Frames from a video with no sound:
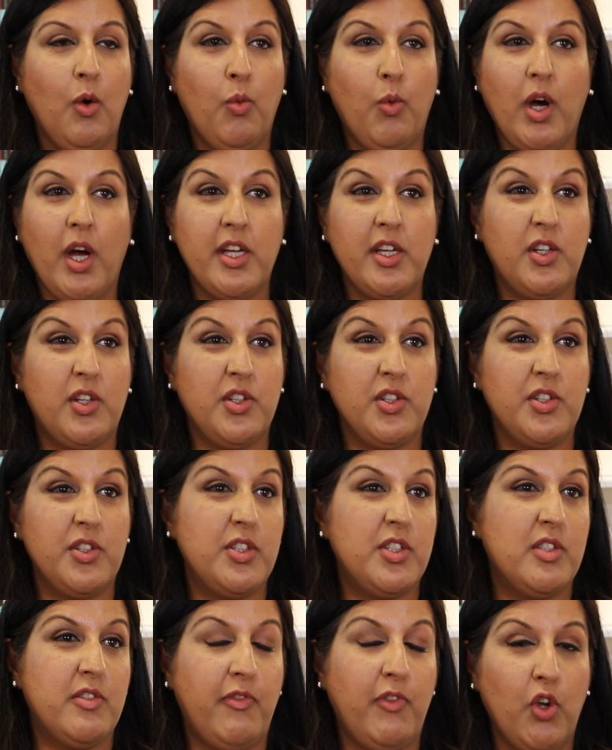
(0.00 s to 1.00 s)
white
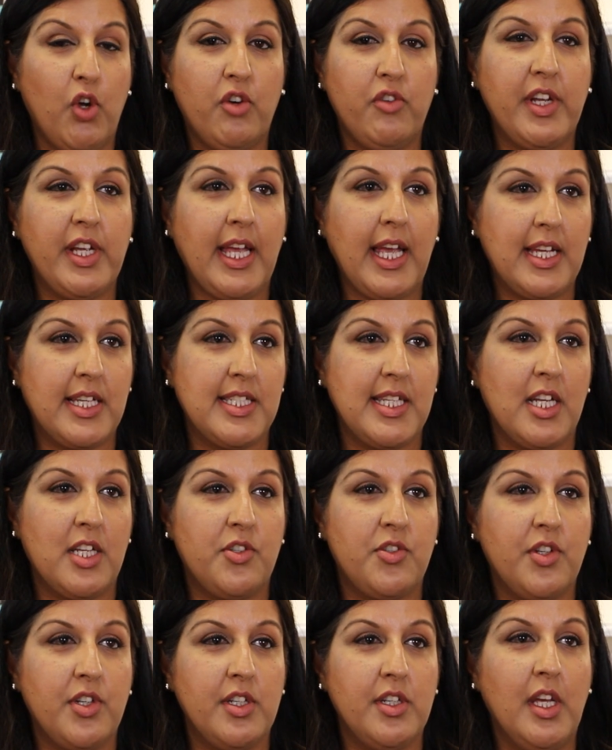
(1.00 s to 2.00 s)
goods, flooring,
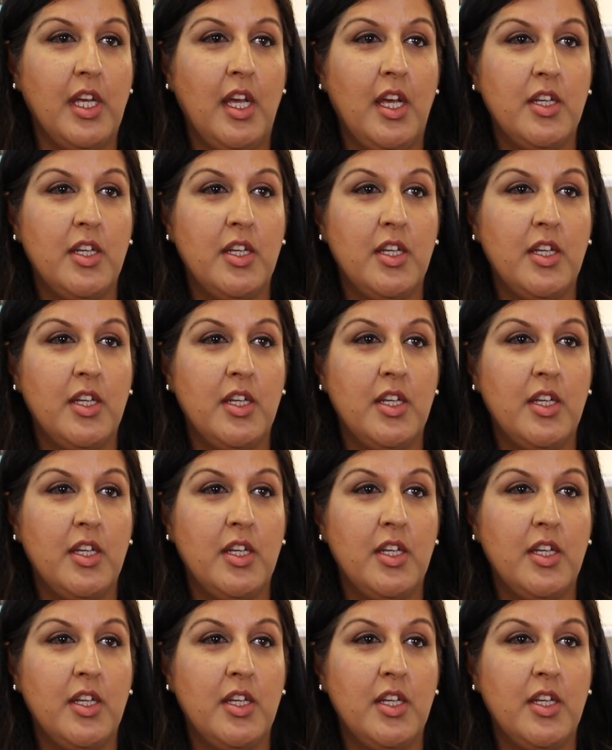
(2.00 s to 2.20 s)
etc.